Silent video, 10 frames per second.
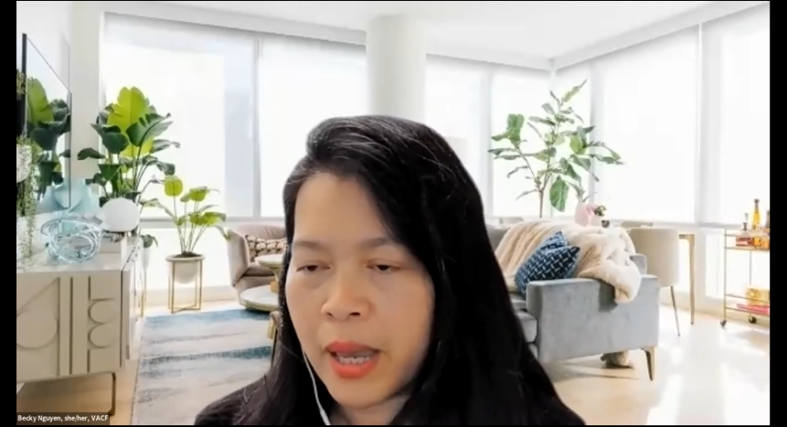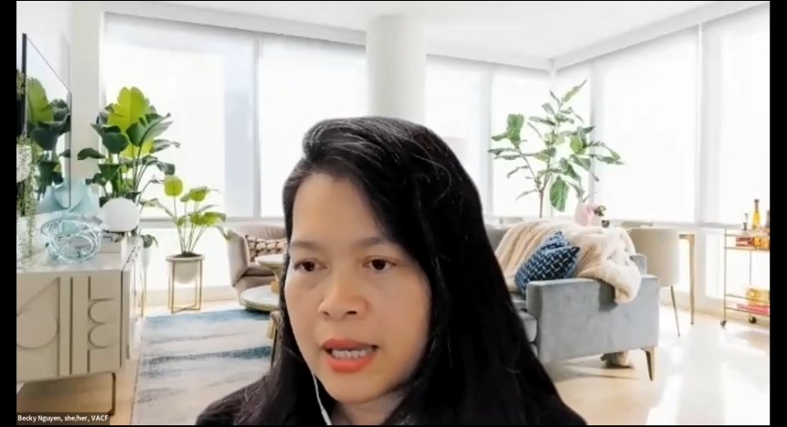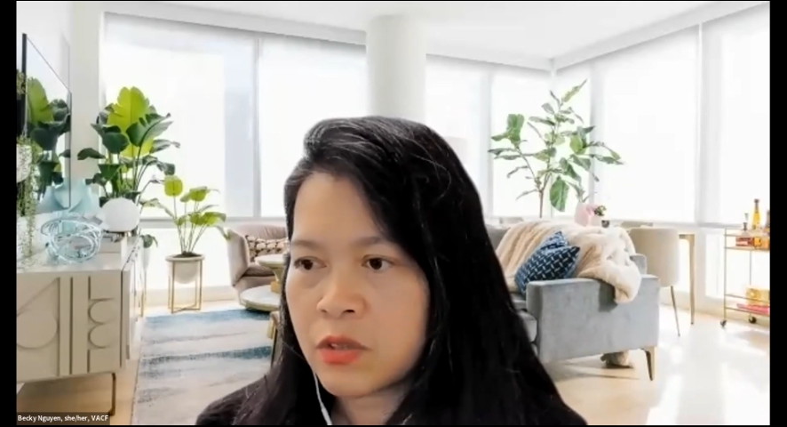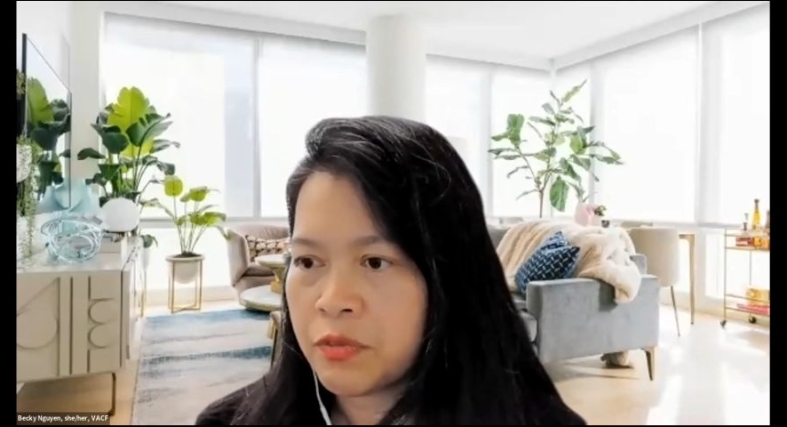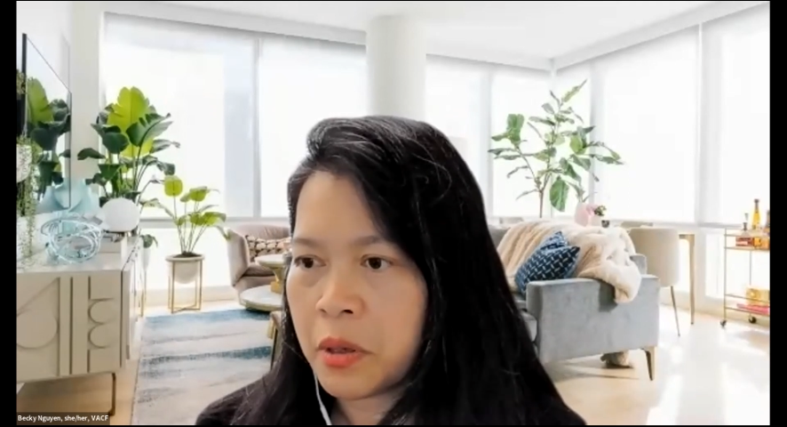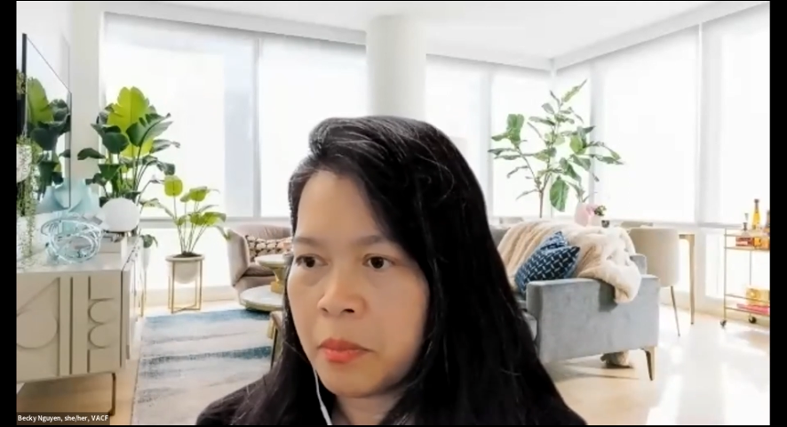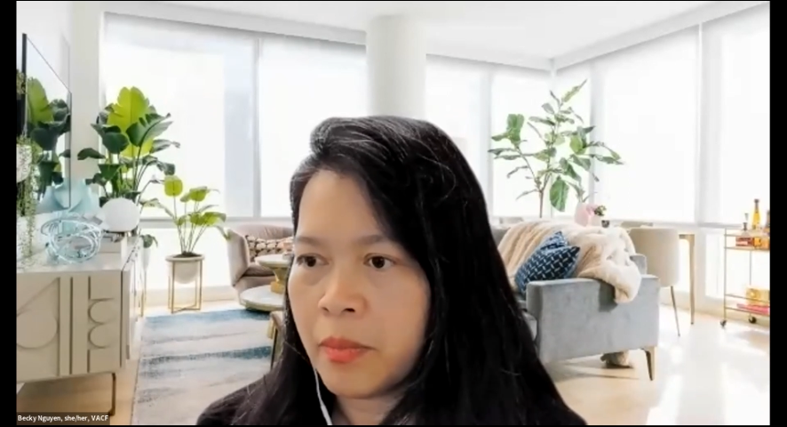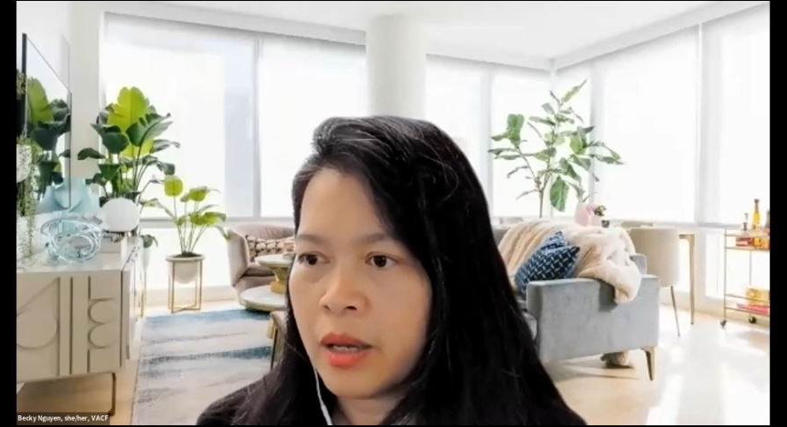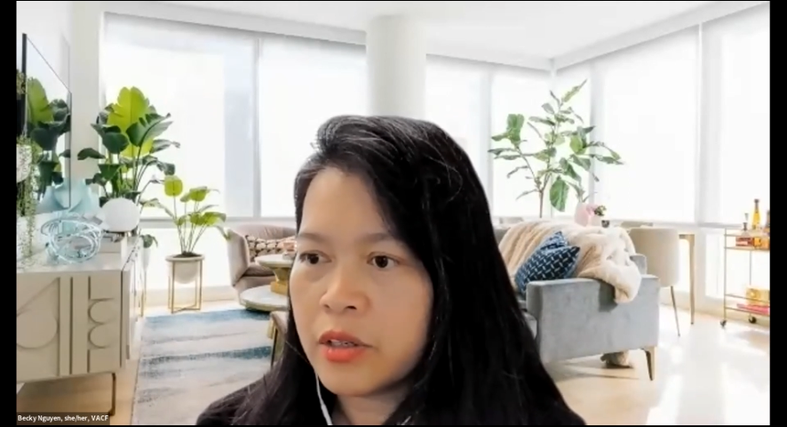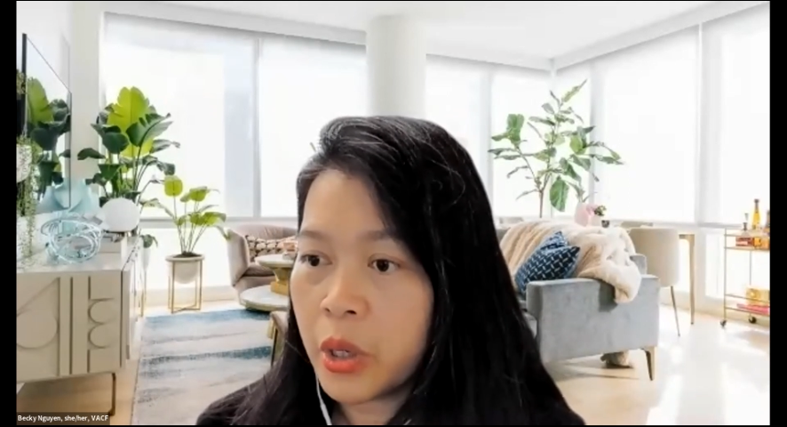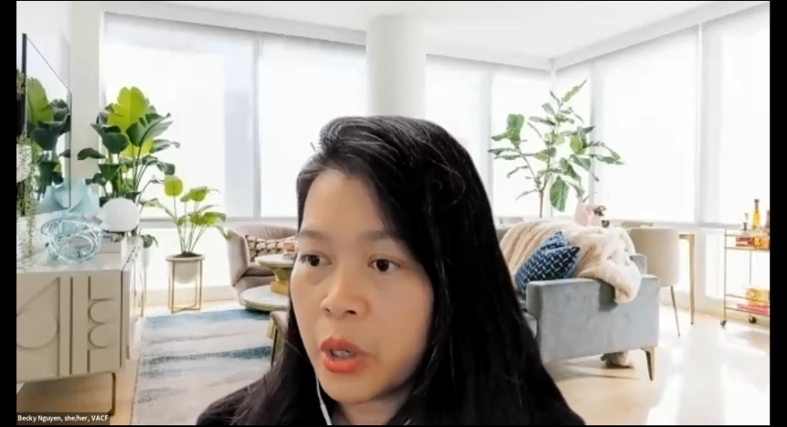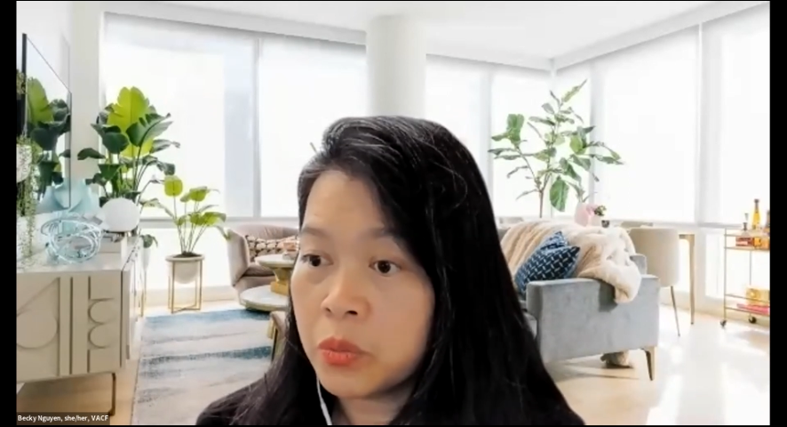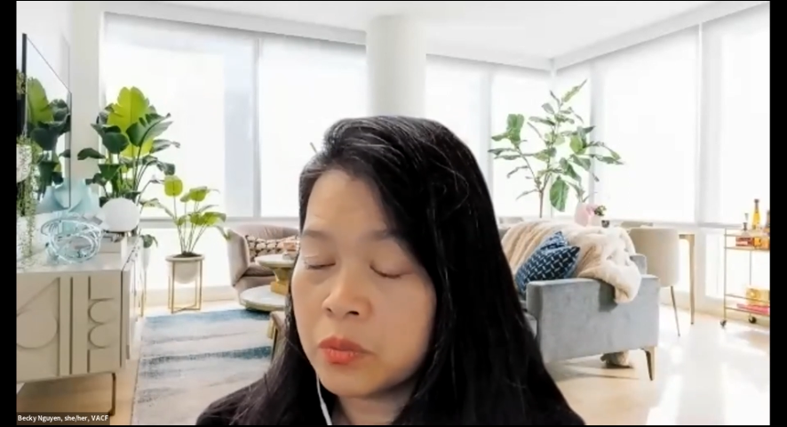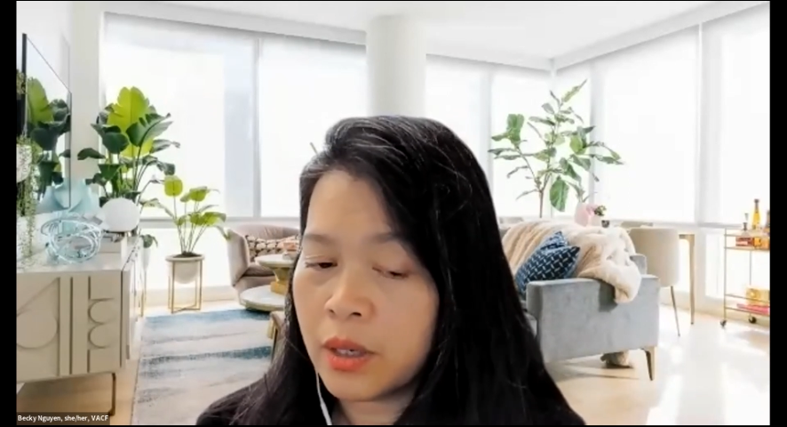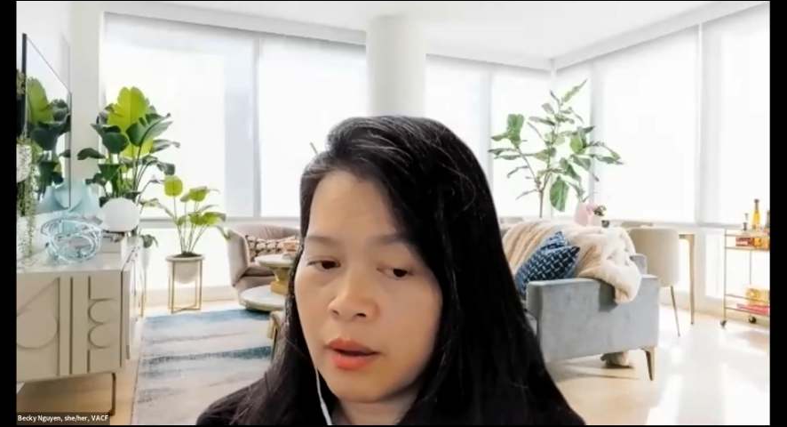passed from
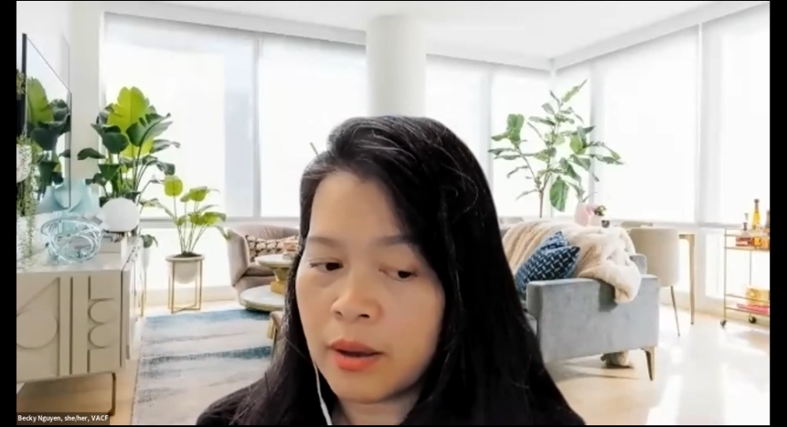unknown